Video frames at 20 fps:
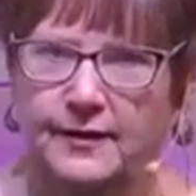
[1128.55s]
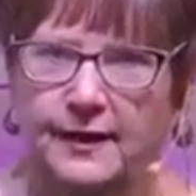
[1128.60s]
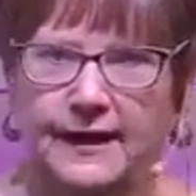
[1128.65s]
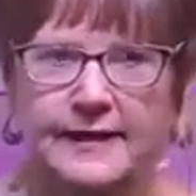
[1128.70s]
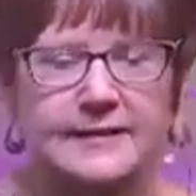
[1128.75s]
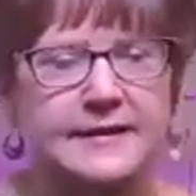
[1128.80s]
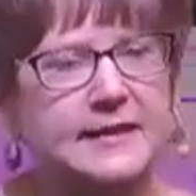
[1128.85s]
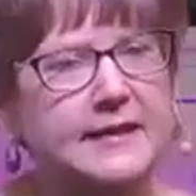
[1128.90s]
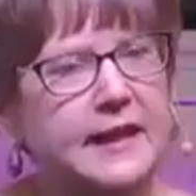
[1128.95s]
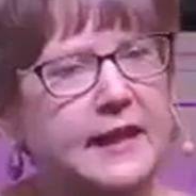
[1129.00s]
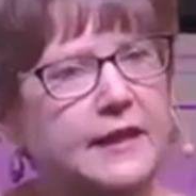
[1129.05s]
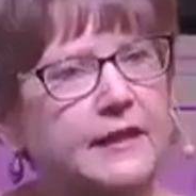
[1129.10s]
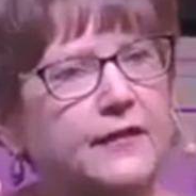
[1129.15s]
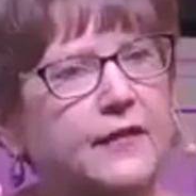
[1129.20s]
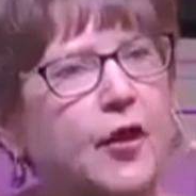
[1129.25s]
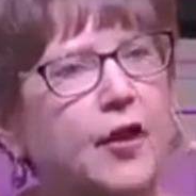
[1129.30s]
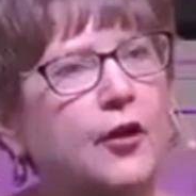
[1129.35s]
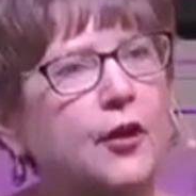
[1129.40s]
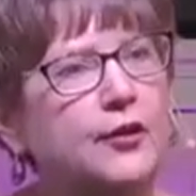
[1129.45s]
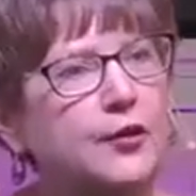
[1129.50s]
instead of
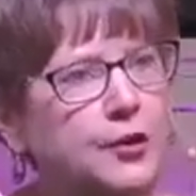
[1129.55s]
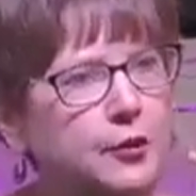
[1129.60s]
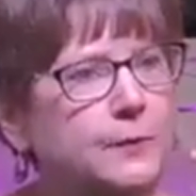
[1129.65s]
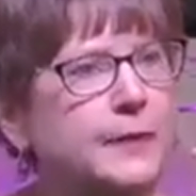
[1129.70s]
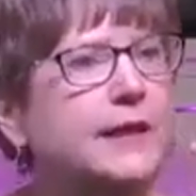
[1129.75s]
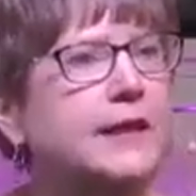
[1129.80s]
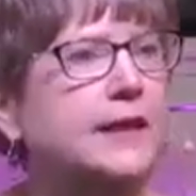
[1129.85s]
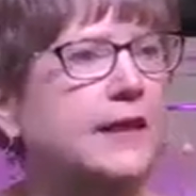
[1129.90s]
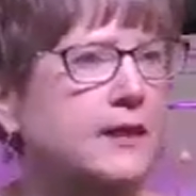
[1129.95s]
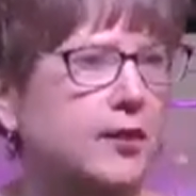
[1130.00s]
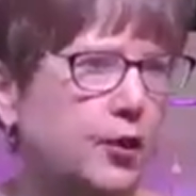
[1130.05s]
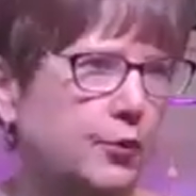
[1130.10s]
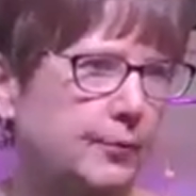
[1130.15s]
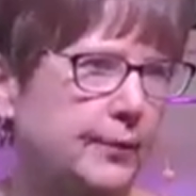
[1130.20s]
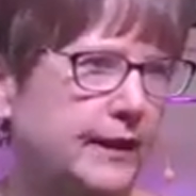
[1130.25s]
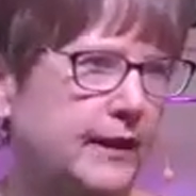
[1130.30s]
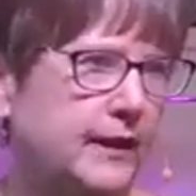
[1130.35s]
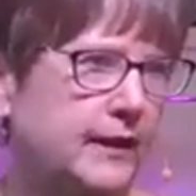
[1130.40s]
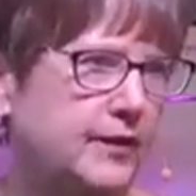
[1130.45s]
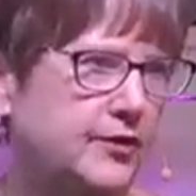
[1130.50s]
our human ego
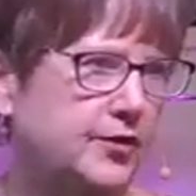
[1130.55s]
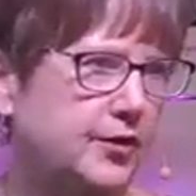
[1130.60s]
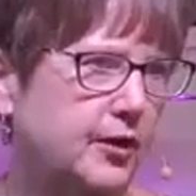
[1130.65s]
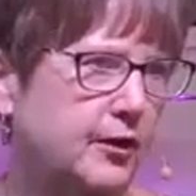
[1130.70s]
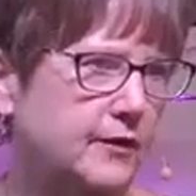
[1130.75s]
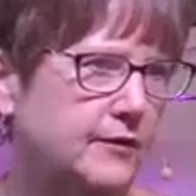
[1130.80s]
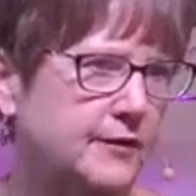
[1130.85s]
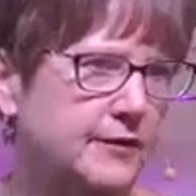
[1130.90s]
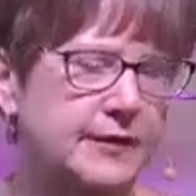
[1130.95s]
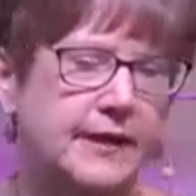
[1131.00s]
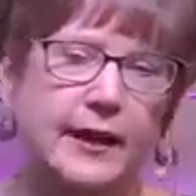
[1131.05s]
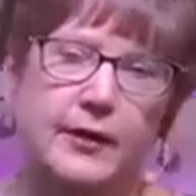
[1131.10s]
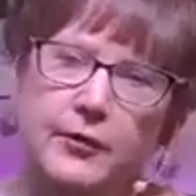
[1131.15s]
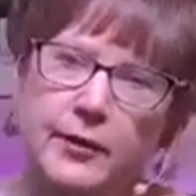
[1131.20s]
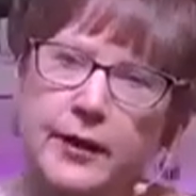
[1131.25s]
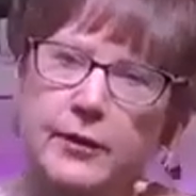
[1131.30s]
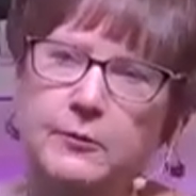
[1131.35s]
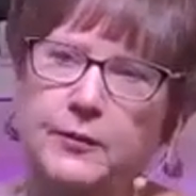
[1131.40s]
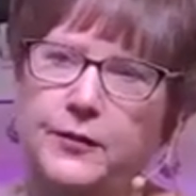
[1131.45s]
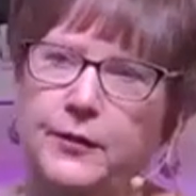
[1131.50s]
being in charge. Is that
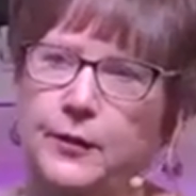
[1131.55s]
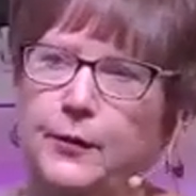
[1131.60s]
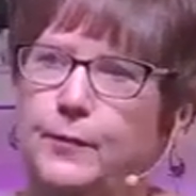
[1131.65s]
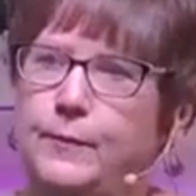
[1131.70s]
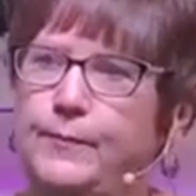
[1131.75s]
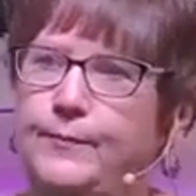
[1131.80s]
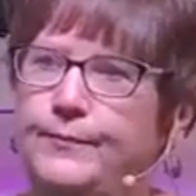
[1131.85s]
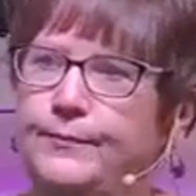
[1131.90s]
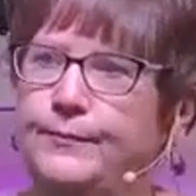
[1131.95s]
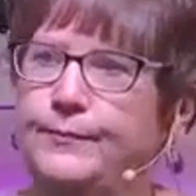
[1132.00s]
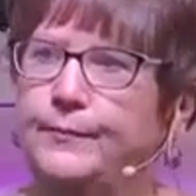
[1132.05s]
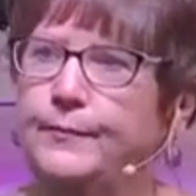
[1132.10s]
okay with you?